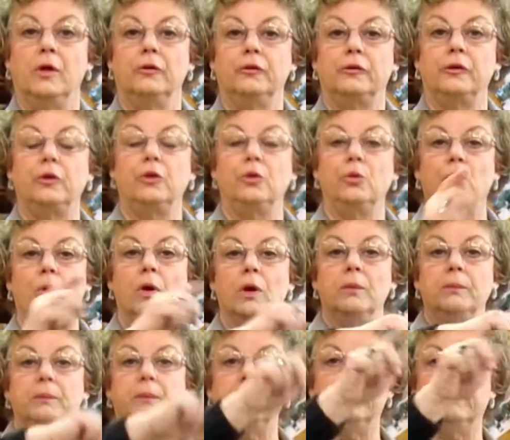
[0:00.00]
So you want
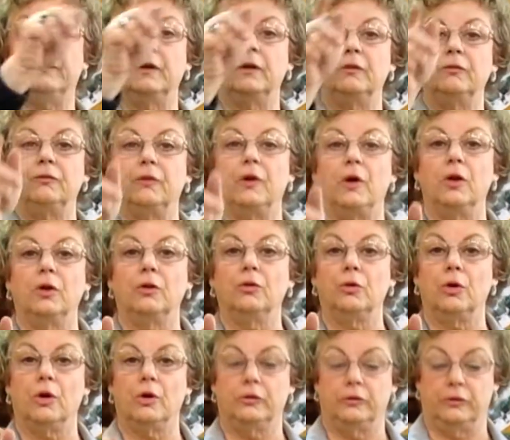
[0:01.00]
a bit that'll fall
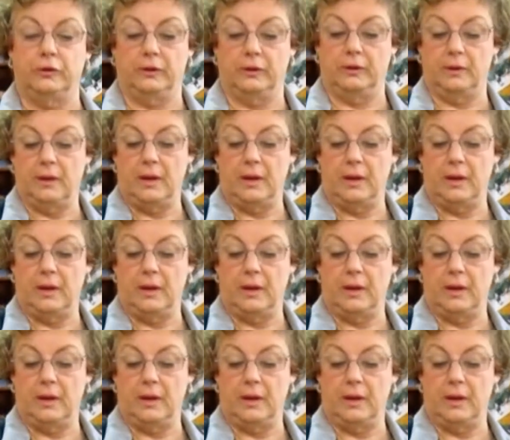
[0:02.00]
across it.